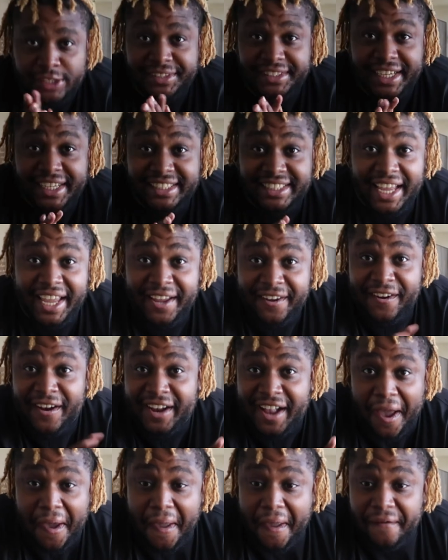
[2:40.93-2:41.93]
Say Say here,
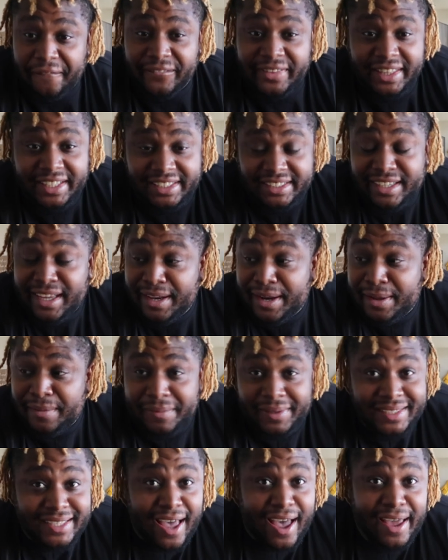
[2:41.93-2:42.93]
I got everything set
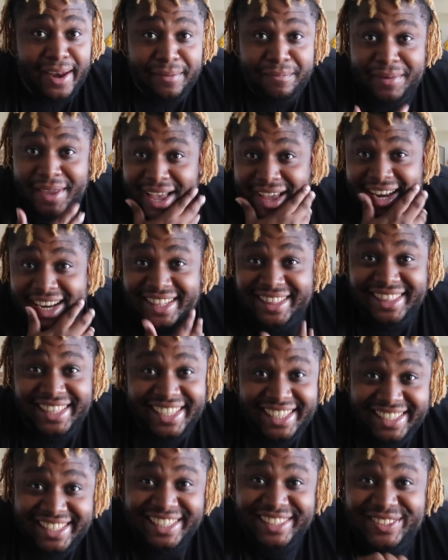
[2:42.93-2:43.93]
up. It's hiding behind a
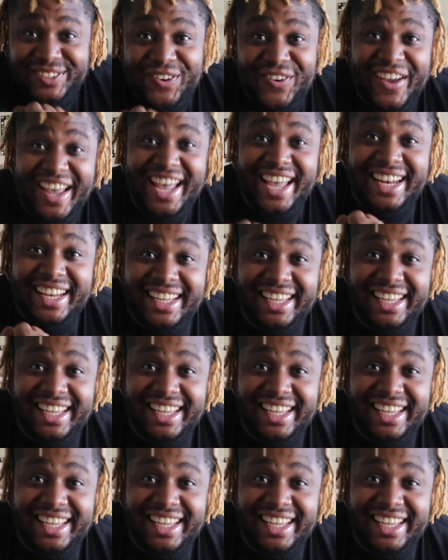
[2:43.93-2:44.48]
D. Let's go ahead